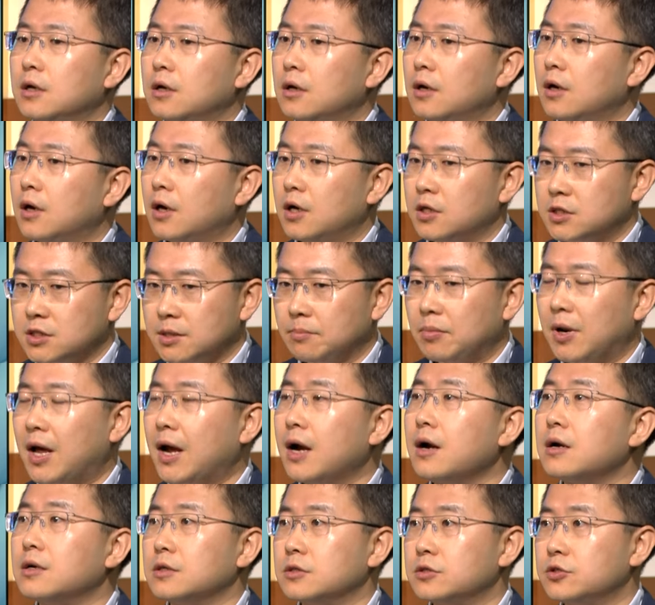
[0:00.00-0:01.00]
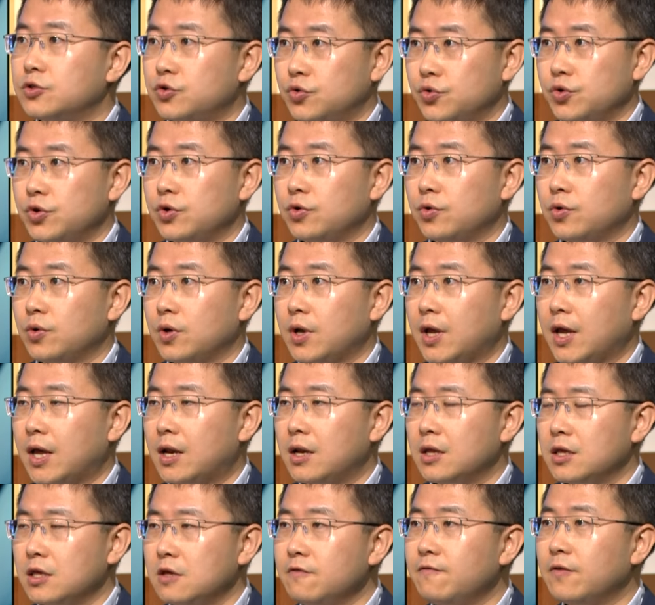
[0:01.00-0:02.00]
suppliers to you, and
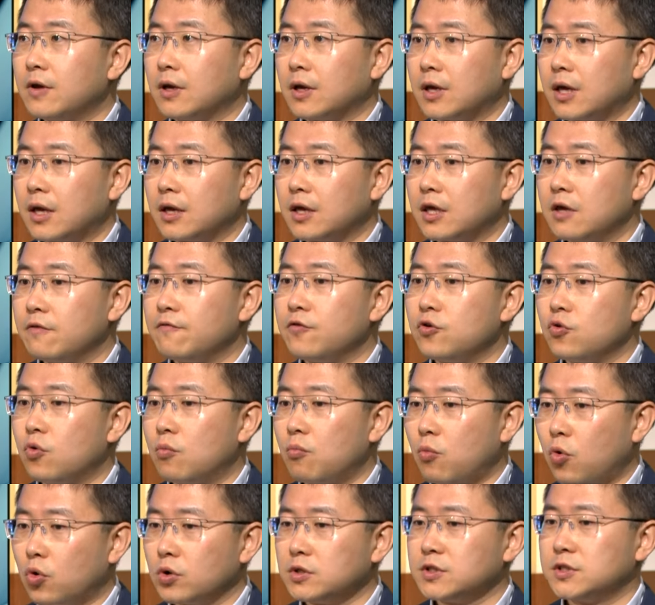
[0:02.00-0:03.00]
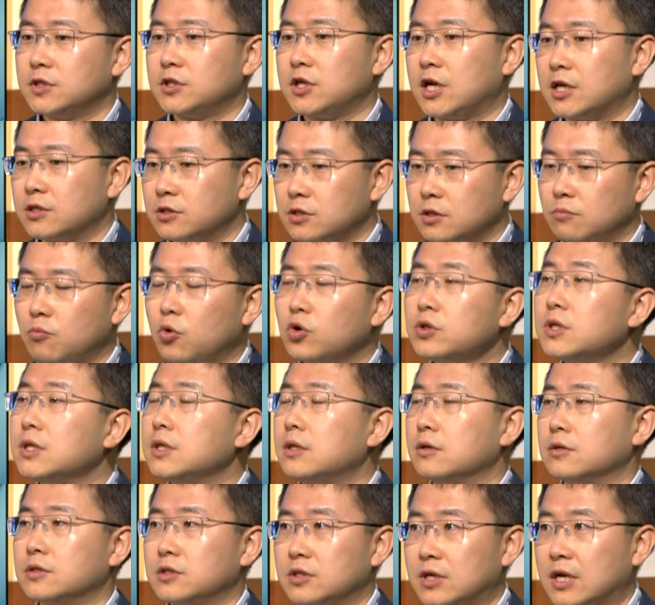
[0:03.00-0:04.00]
even can give you more
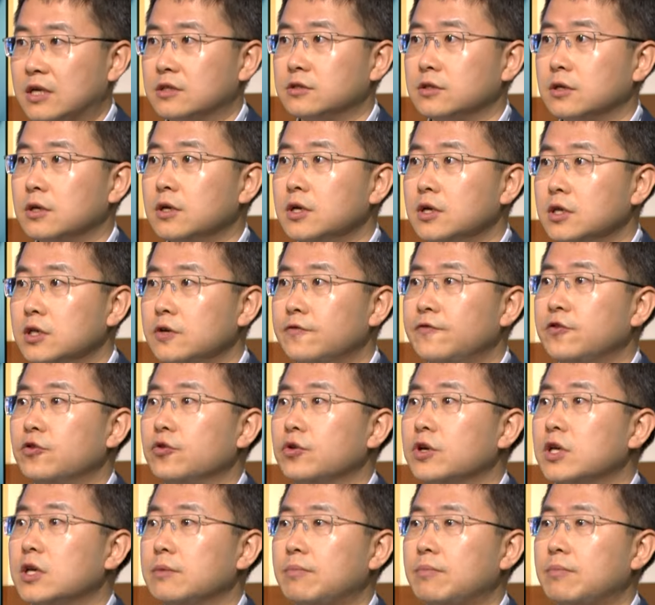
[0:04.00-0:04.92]
detailed suggestions if you keep